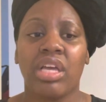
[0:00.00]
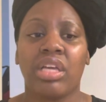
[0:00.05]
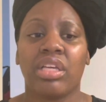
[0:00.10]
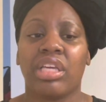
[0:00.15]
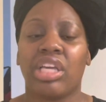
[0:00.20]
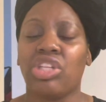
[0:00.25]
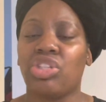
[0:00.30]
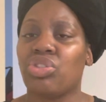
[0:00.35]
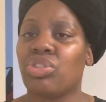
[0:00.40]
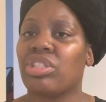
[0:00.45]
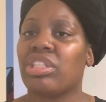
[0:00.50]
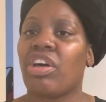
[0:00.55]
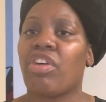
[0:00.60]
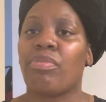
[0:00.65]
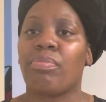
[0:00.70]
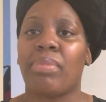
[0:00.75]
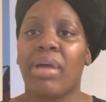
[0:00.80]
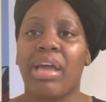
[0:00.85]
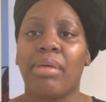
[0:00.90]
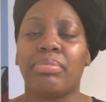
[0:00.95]
get
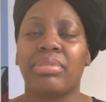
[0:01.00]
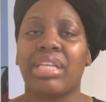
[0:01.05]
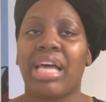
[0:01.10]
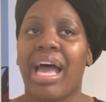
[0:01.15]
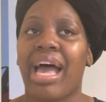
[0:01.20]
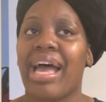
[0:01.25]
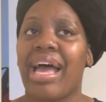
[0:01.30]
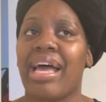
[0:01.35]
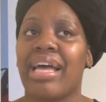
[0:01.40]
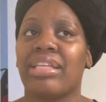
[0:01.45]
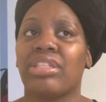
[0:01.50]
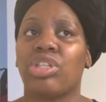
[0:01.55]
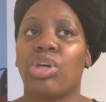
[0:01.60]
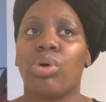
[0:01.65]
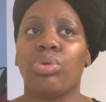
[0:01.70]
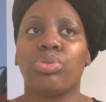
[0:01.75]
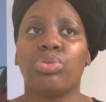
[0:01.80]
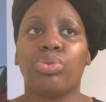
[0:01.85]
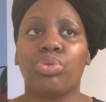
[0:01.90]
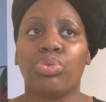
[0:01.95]
yourself baptized,
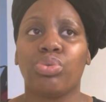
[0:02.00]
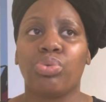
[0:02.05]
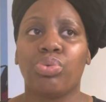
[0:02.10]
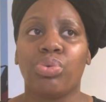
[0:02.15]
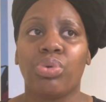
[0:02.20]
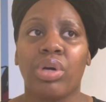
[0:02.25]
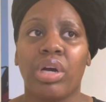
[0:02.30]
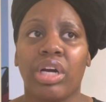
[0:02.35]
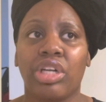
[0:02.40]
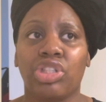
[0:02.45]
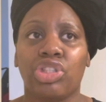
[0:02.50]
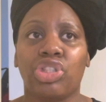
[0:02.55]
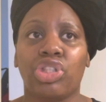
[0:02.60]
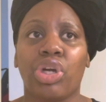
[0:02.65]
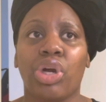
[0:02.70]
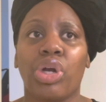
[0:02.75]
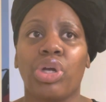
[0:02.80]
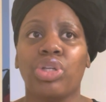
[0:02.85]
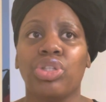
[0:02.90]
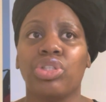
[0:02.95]
go to a
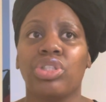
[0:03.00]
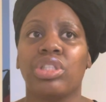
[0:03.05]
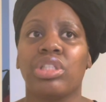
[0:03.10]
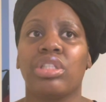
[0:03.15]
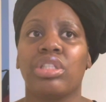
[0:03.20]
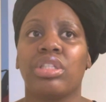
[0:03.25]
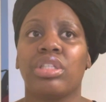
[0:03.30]
church,